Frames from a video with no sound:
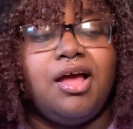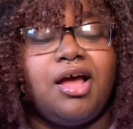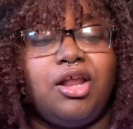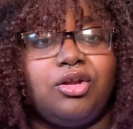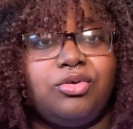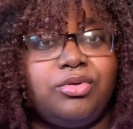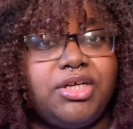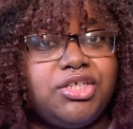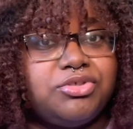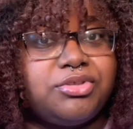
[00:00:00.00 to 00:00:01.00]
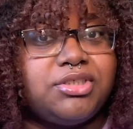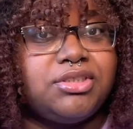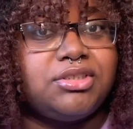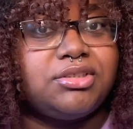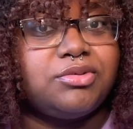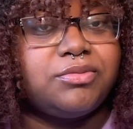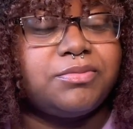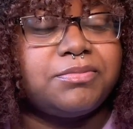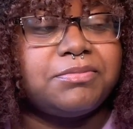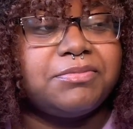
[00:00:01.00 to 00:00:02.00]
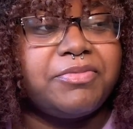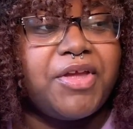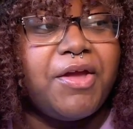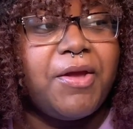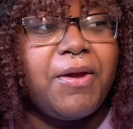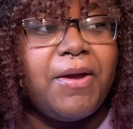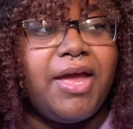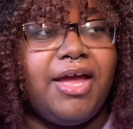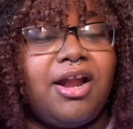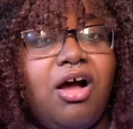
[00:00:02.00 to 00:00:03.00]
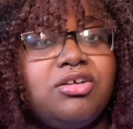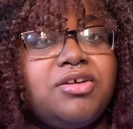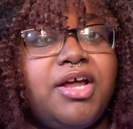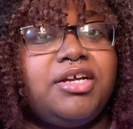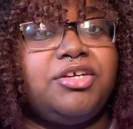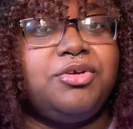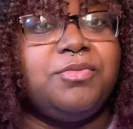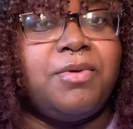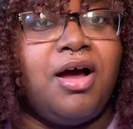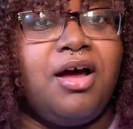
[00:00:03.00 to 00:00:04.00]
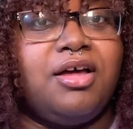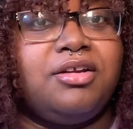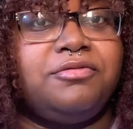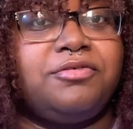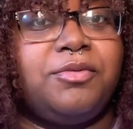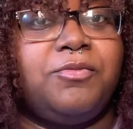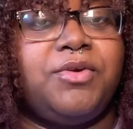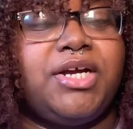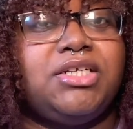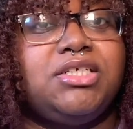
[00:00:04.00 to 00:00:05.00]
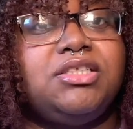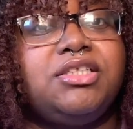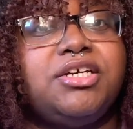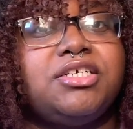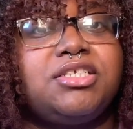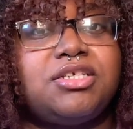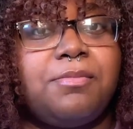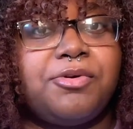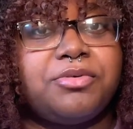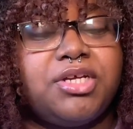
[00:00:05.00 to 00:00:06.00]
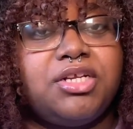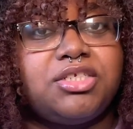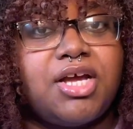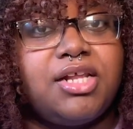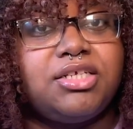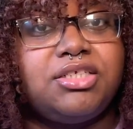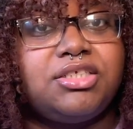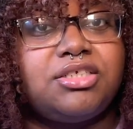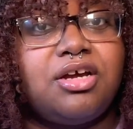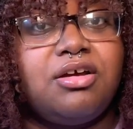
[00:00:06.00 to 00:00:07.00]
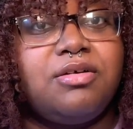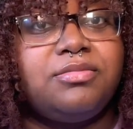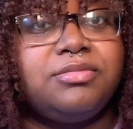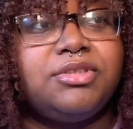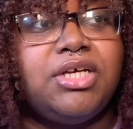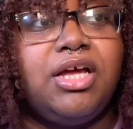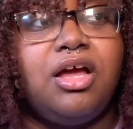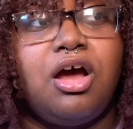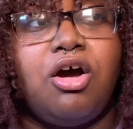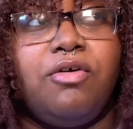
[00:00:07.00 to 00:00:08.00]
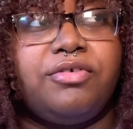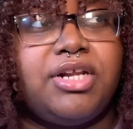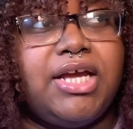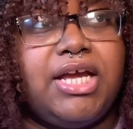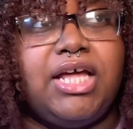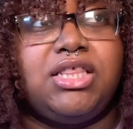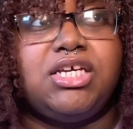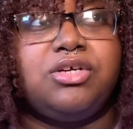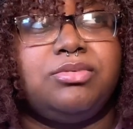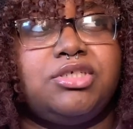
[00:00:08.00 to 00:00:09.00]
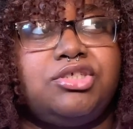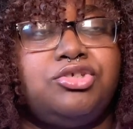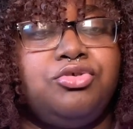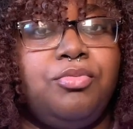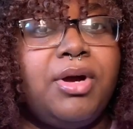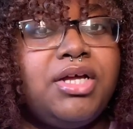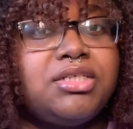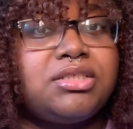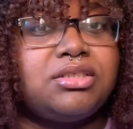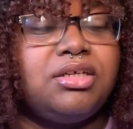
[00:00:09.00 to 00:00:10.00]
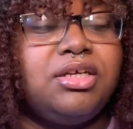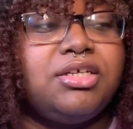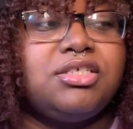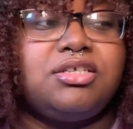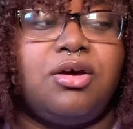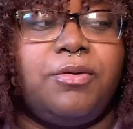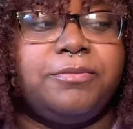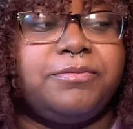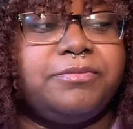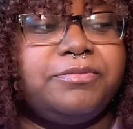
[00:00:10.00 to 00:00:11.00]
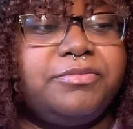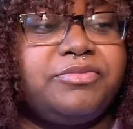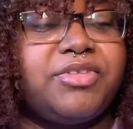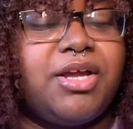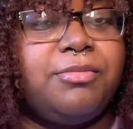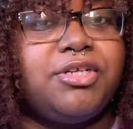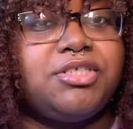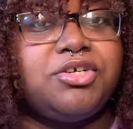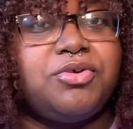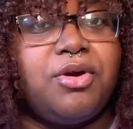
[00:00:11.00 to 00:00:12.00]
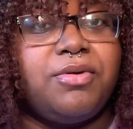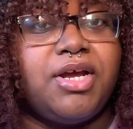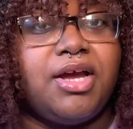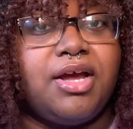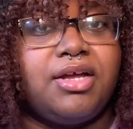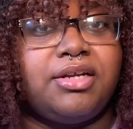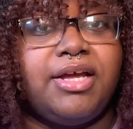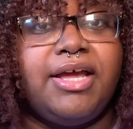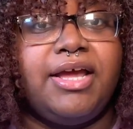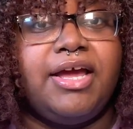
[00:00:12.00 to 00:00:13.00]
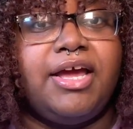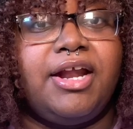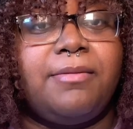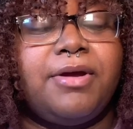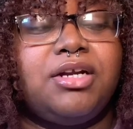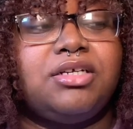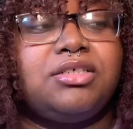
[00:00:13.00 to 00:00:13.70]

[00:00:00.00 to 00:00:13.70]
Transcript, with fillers: a little dangerous. And I also had a coupon from when I did their summer reading challenge over, like, I think it was 2 months. So I'm going to show you all what I got, and I'm going